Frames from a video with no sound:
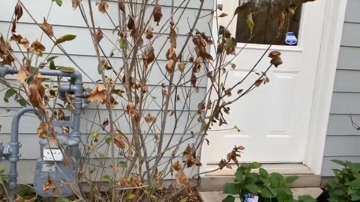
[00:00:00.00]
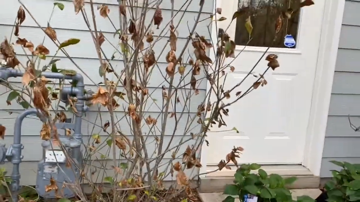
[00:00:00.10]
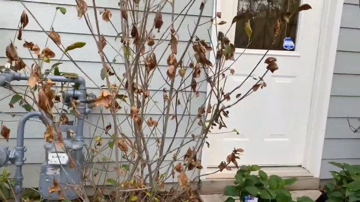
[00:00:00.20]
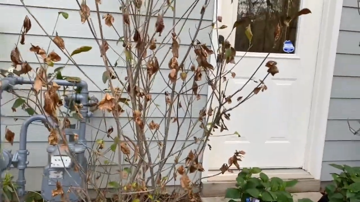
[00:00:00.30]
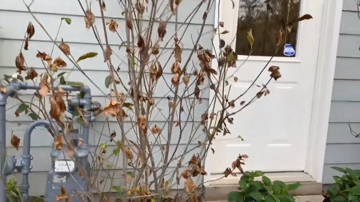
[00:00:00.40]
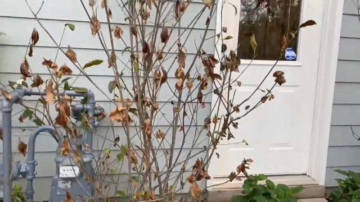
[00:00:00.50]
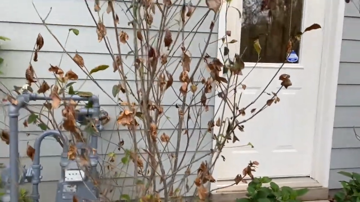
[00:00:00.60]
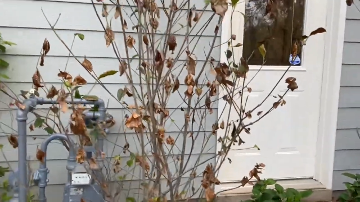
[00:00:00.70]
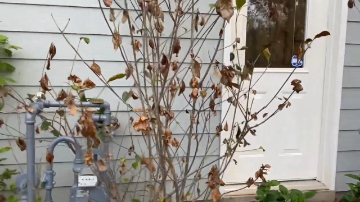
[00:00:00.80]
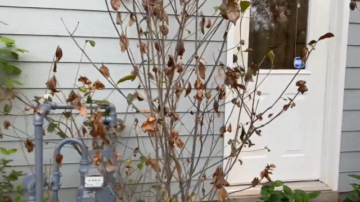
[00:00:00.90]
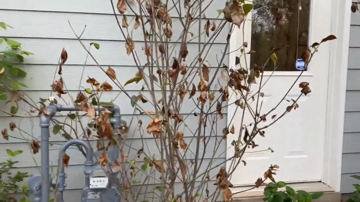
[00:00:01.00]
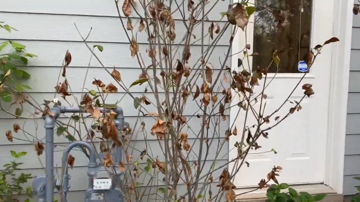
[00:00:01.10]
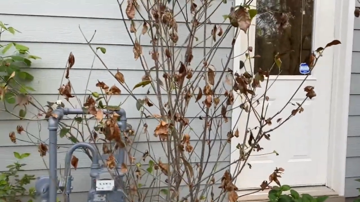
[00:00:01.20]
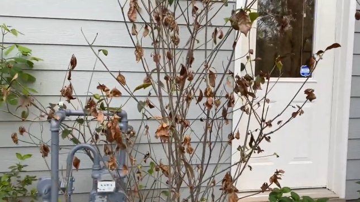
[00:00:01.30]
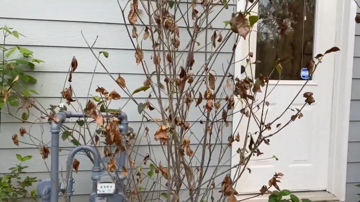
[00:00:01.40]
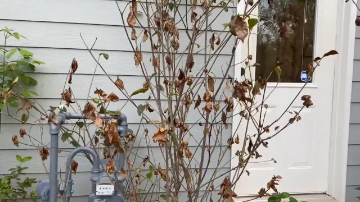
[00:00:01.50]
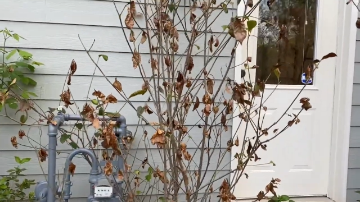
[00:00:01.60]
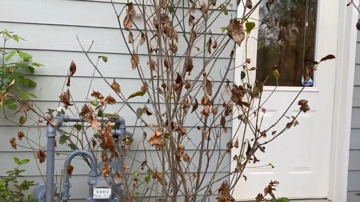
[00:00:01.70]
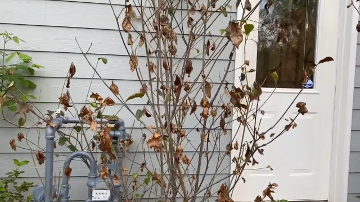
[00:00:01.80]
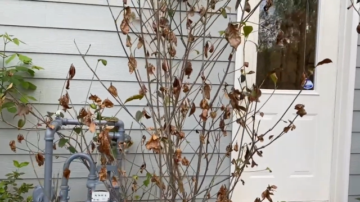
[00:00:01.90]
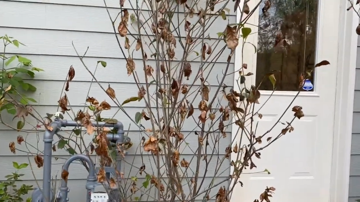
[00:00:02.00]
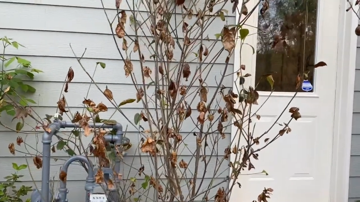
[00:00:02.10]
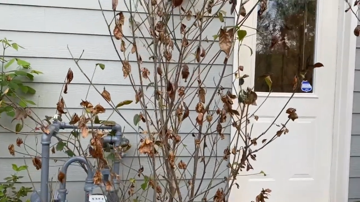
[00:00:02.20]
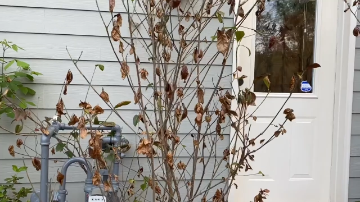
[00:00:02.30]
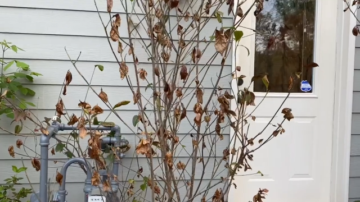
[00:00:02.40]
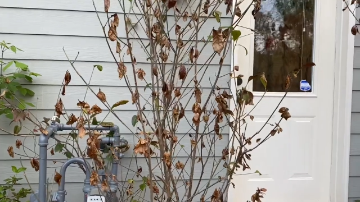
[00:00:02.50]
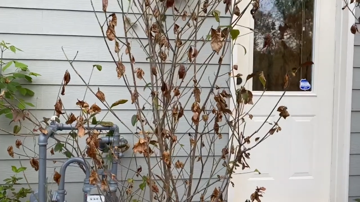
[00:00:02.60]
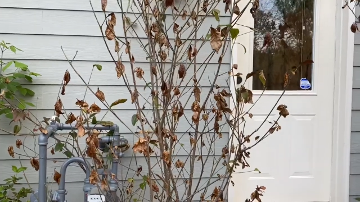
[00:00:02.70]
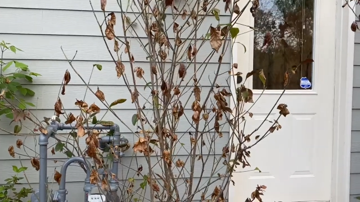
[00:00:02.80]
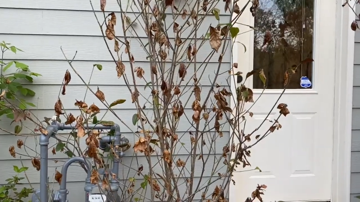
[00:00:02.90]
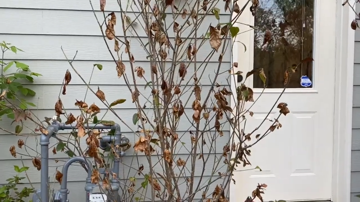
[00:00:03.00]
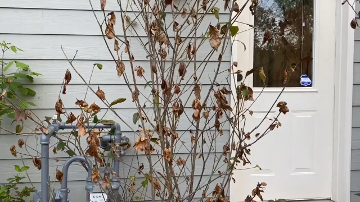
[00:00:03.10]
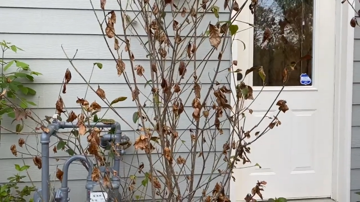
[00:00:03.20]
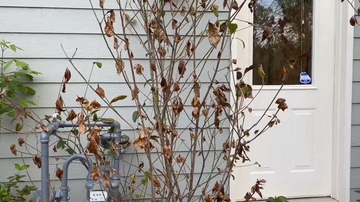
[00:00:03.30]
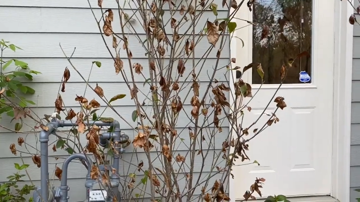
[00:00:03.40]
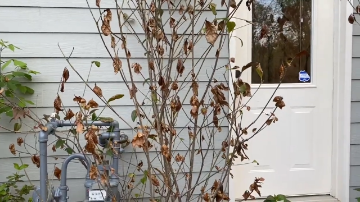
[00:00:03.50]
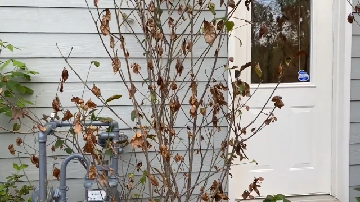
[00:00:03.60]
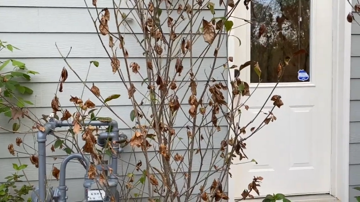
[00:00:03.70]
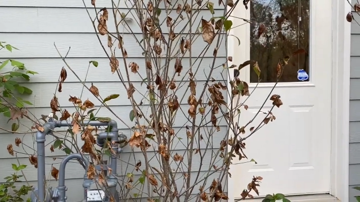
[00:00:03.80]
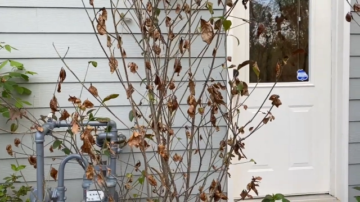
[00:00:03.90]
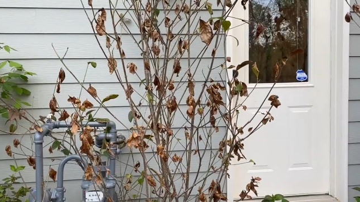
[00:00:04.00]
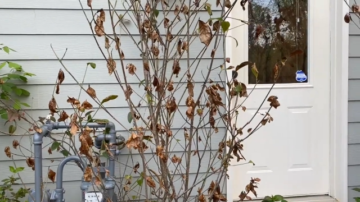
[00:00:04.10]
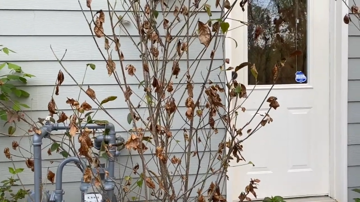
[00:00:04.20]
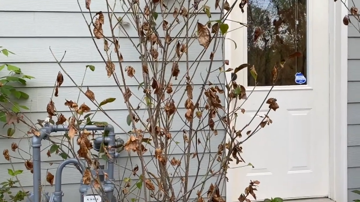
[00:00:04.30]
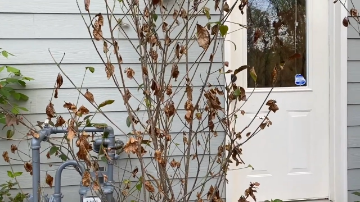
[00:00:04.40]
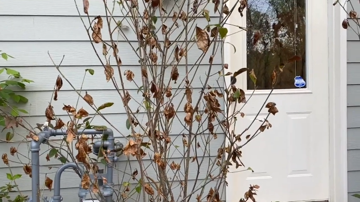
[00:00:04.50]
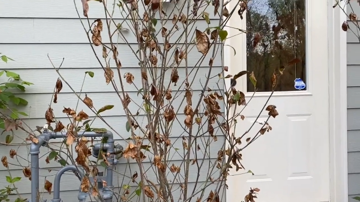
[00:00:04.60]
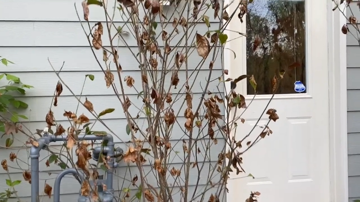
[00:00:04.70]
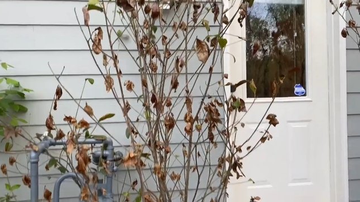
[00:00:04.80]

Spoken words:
No face is visible, so there are no lips to read.